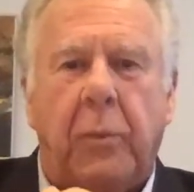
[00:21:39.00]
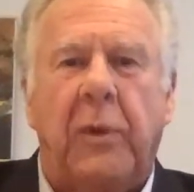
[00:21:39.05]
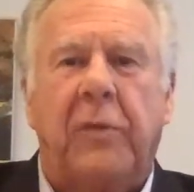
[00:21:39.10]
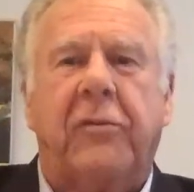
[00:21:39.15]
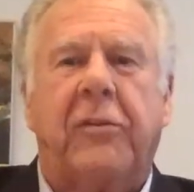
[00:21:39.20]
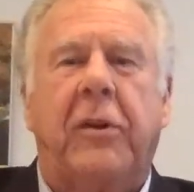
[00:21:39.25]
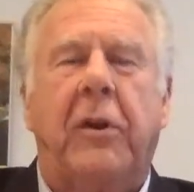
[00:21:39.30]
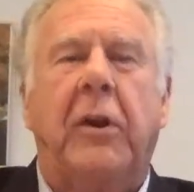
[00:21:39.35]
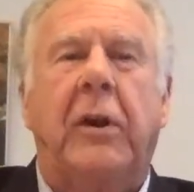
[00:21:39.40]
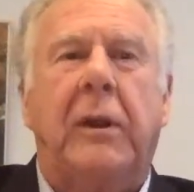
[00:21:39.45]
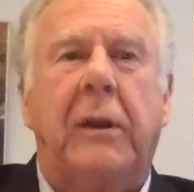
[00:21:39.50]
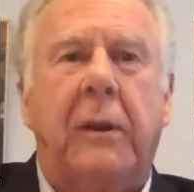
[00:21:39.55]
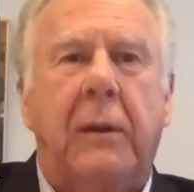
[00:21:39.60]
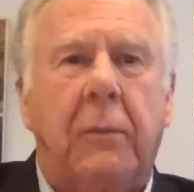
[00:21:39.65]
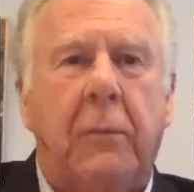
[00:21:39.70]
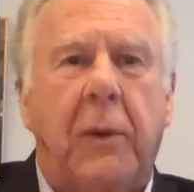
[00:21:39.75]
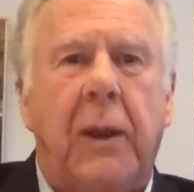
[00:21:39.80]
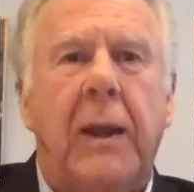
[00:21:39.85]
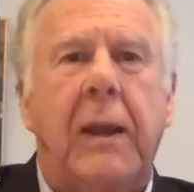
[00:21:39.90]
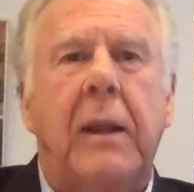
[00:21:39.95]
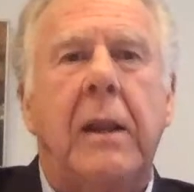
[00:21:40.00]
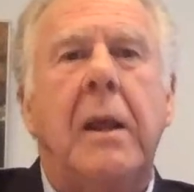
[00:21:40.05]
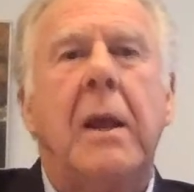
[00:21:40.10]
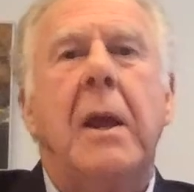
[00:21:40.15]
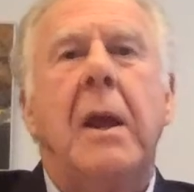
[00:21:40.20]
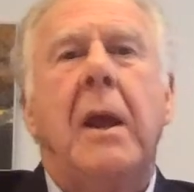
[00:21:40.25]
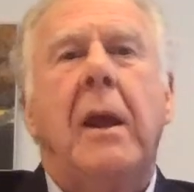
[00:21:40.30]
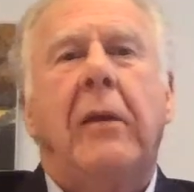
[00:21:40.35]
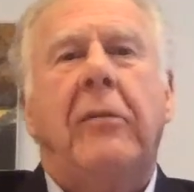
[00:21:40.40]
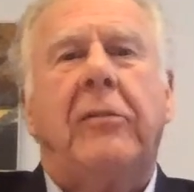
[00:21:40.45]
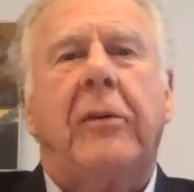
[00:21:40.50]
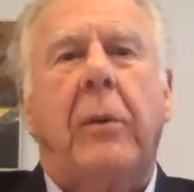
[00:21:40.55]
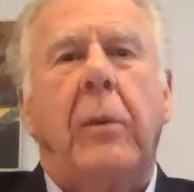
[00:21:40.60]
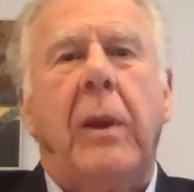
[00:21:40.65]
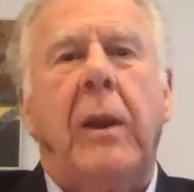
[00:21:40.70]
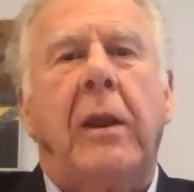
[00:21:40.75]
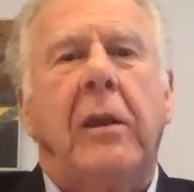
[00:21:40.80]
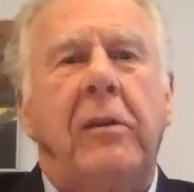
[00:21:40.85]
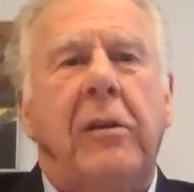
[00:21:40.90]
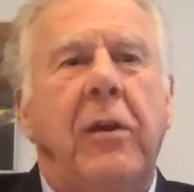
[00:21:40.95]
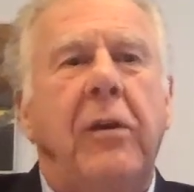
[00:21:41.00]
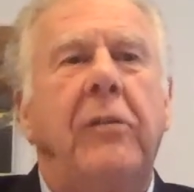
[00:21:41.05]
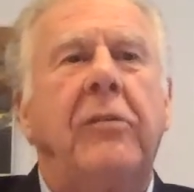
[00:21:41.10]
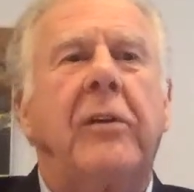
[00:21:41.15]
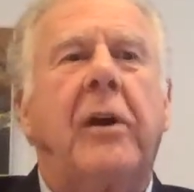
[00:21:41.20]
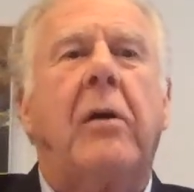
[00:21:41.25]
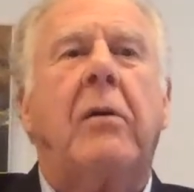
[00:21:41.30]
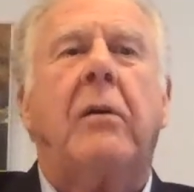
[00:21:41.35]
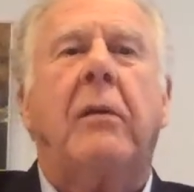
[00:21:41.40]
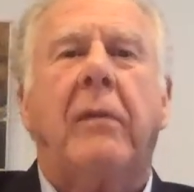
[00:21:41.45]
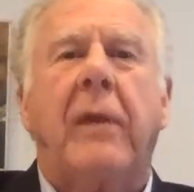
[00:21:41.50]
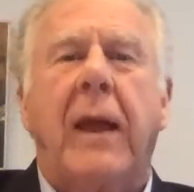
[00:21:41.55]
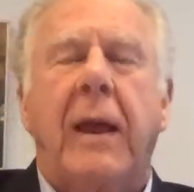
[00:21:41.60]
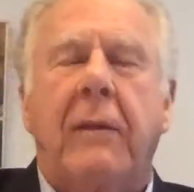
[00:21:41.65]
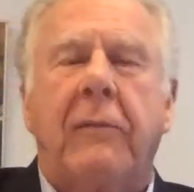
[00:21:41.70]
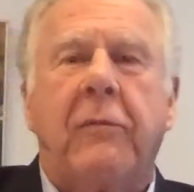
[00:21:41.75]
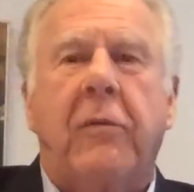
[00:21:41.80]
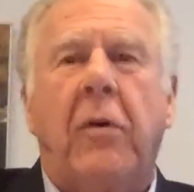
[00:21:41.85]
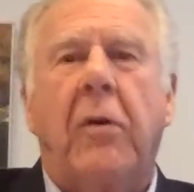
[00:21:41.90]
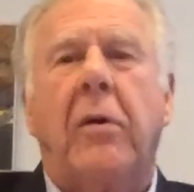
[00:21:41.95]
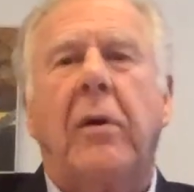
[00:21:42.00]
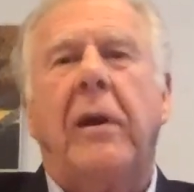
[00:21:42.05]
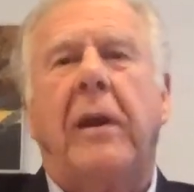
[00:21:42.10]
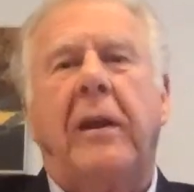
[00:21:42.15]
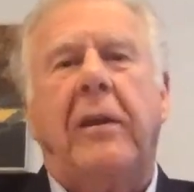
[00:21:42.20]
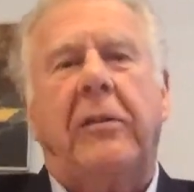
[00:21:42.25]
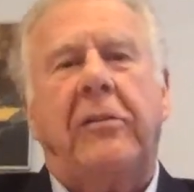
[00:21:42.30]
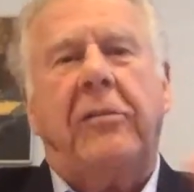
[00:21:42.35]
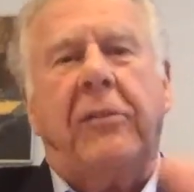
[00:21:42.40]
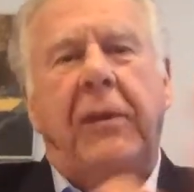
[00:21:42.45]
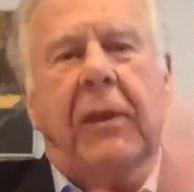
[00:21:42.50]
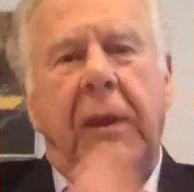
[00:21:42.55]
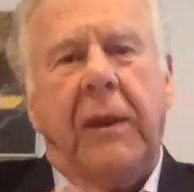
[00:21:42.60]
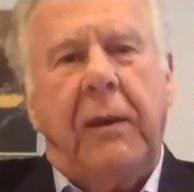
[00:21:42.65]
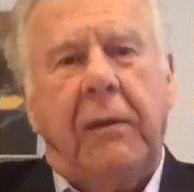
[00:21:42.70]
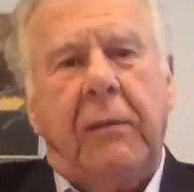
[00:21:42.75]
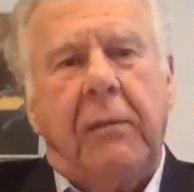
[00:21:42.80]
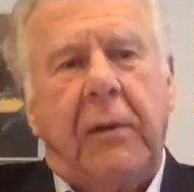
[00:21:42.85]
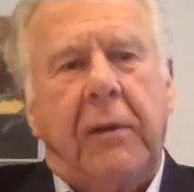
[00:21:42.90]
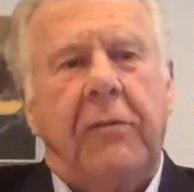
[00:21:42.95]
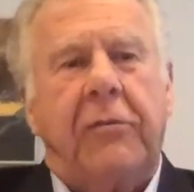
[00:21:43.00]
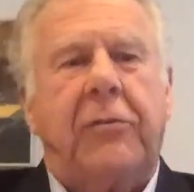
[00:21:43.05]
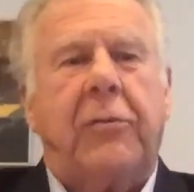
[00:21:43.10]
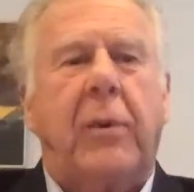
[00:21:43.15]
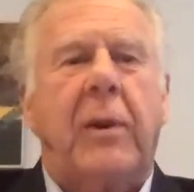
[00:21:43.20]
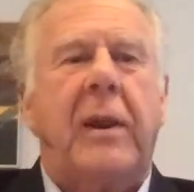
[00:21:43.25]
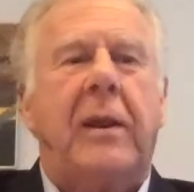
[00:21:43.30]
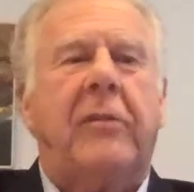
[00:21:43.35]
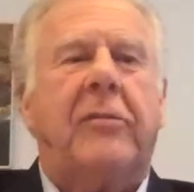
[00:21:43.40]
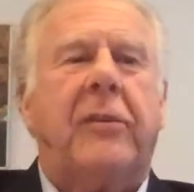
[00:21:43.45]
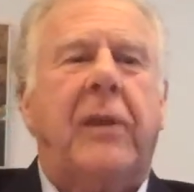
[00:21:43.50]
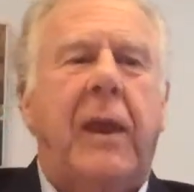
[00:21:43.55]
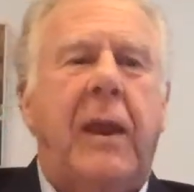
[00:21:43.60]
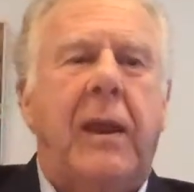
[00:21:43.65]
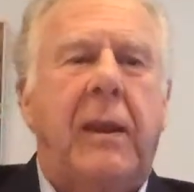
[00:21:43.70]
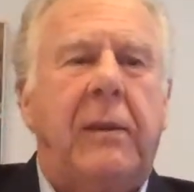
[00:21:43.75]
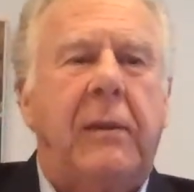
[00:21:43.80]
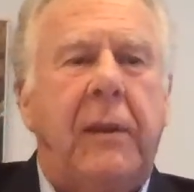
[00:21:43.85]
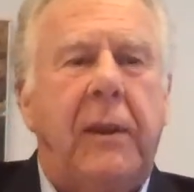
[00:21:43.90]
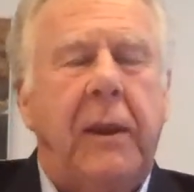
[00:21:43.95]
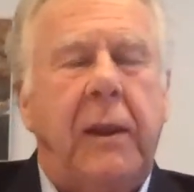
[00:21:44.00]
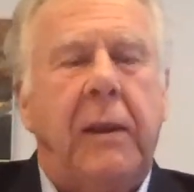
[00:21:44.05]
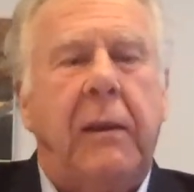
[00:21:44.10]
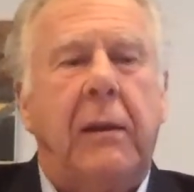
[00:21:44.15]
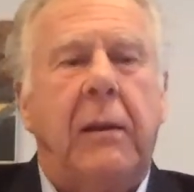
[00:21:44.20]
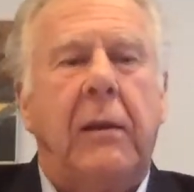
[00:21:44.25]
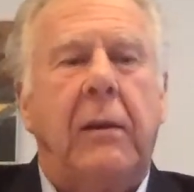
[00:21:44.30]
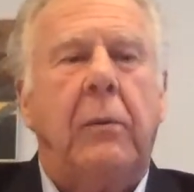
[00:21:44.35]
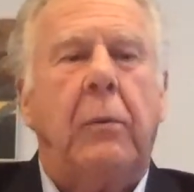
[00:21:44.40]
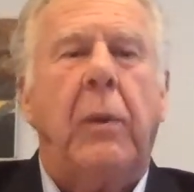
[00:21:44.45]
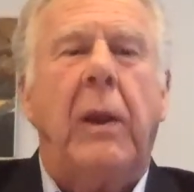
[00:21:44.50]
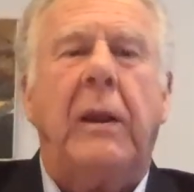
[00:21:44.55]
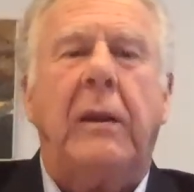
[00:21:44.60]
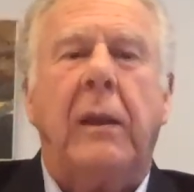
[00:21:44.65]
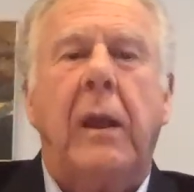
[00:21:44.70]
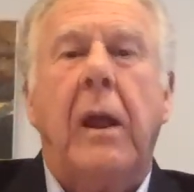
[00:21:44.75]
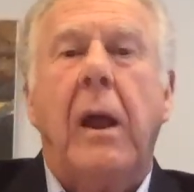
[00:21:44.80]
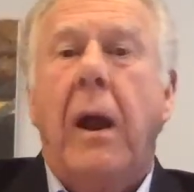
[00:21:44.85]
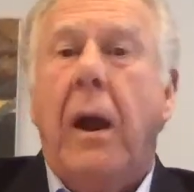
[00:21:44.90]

good, right? So we could use all of that for as the strengths and the weak.